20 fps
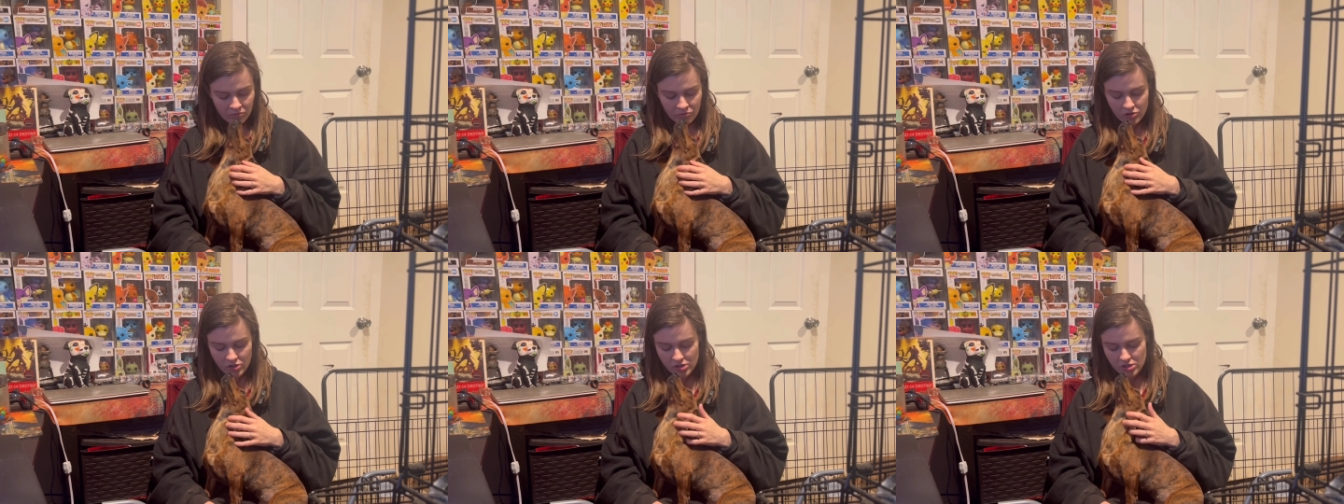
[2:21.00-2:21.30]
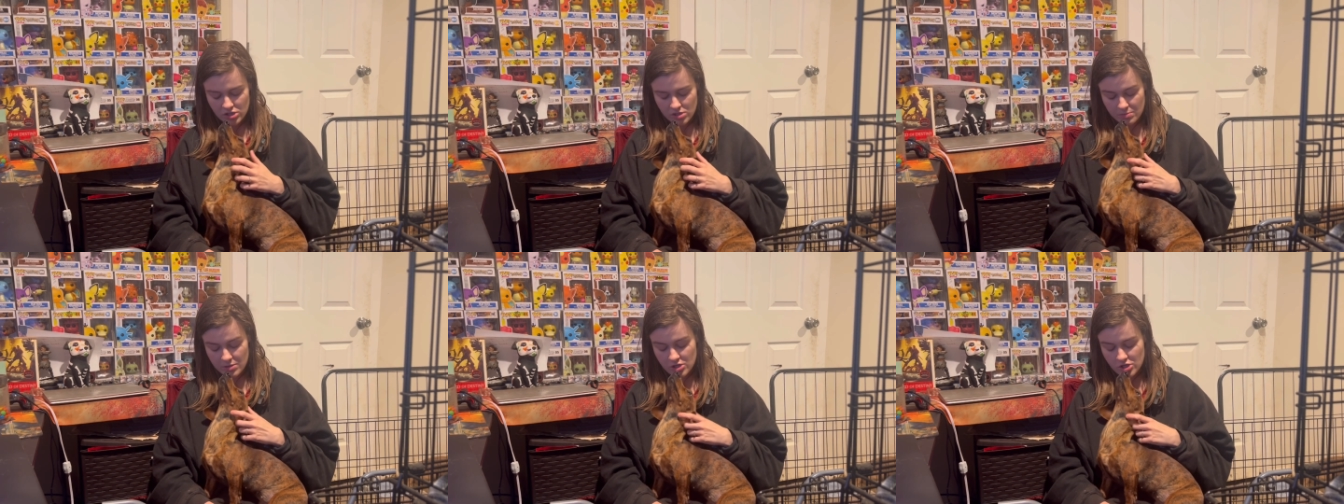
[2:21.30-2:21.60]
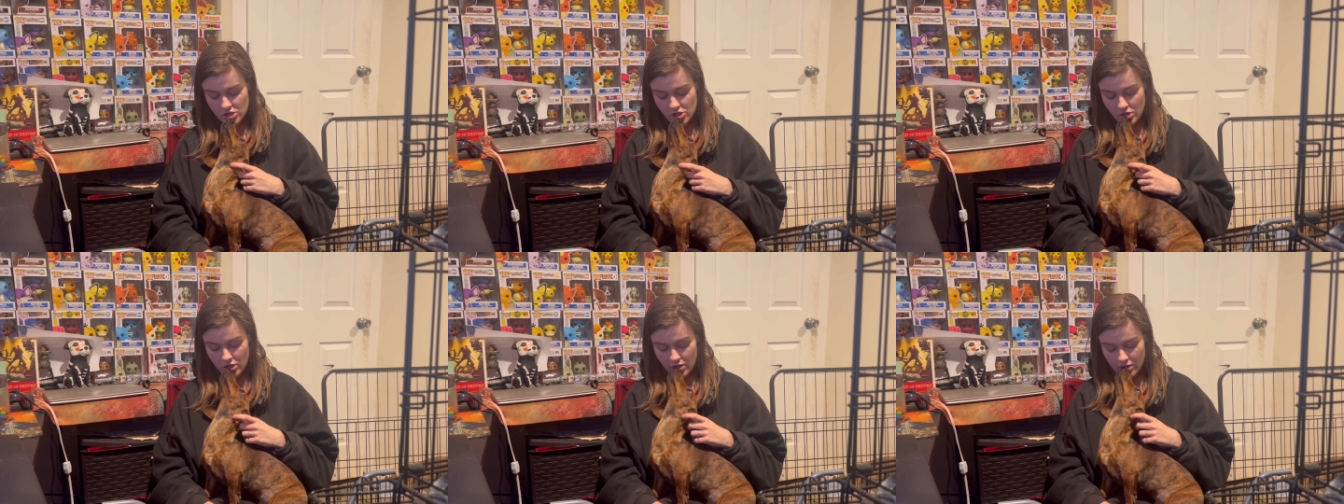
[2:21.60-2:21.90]
just to be
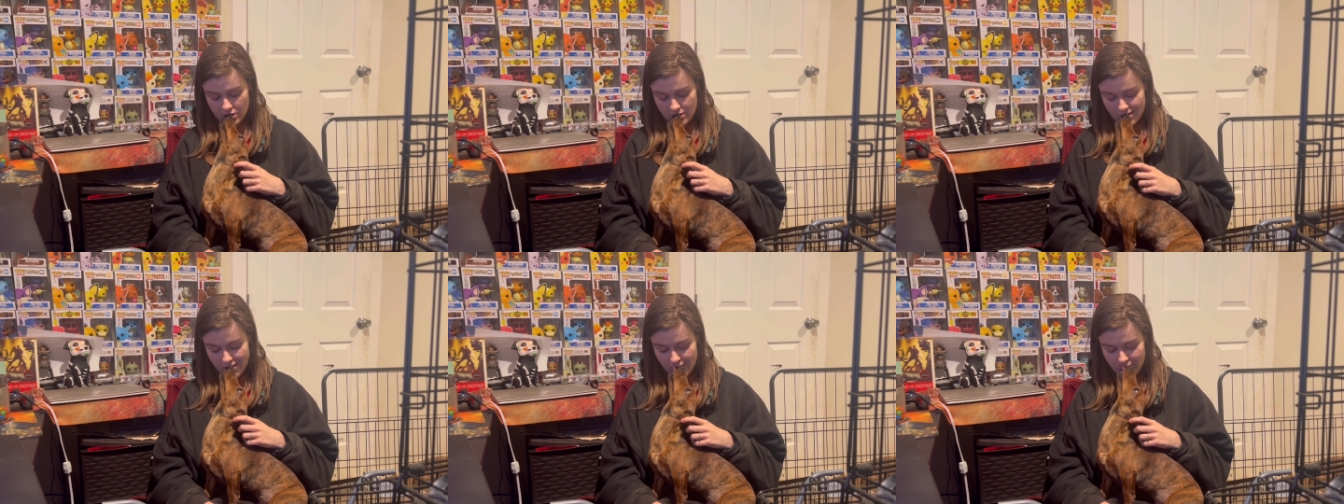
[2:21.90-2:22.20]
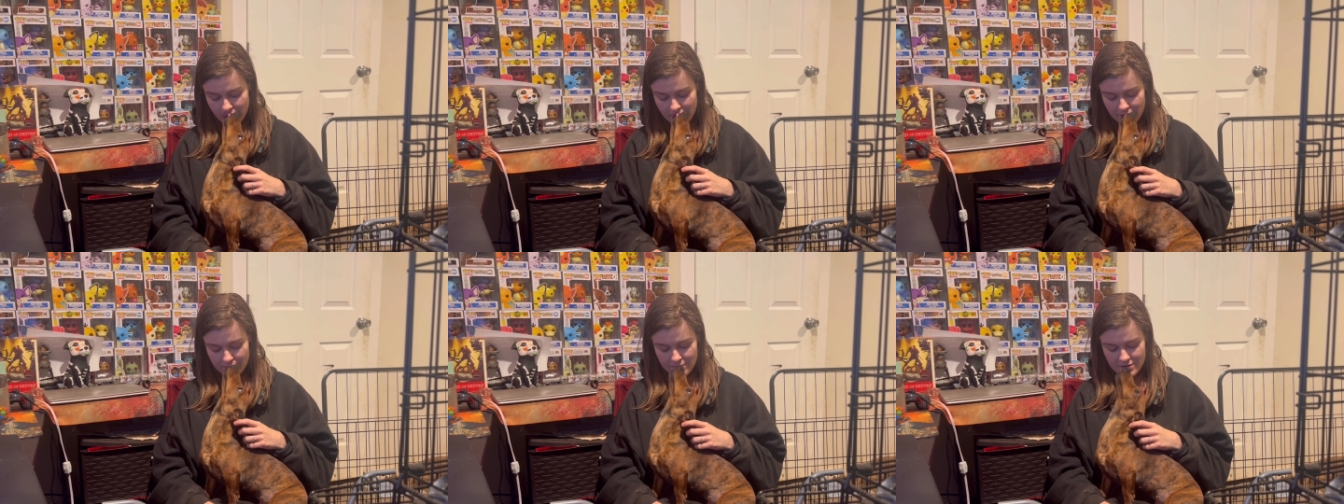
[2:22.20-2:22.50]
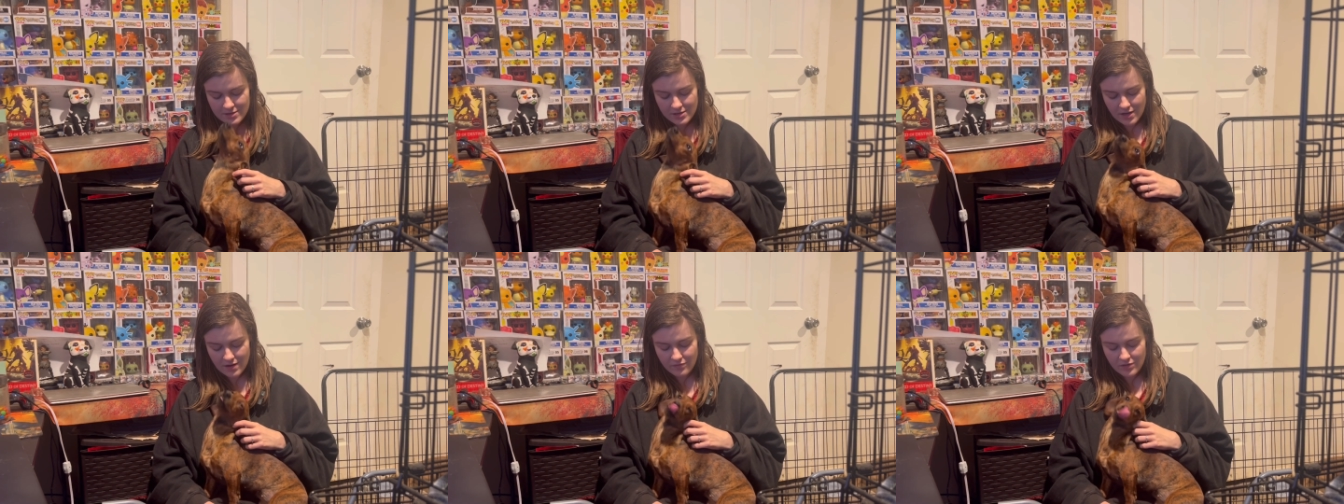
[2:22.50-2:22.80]
sure, because I'd rather
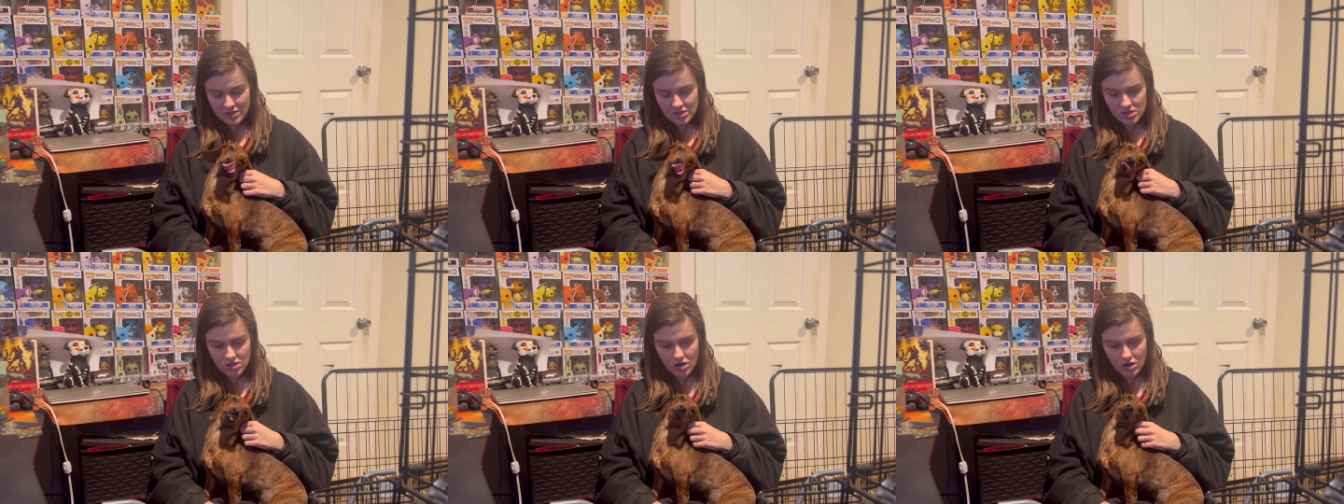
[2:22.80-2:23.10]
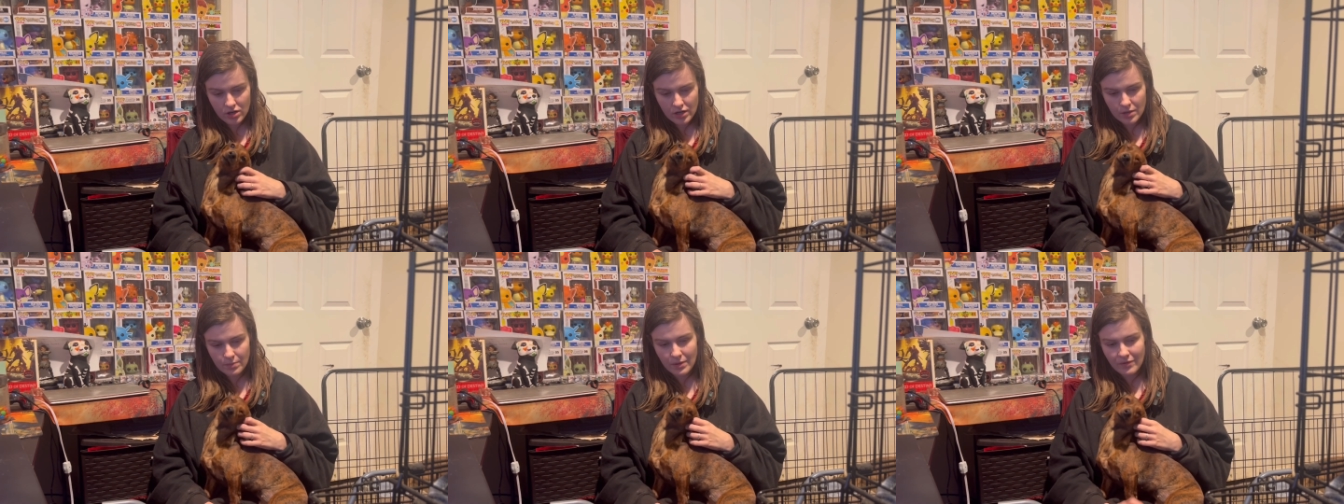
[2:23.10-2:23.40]
be safe than sorry.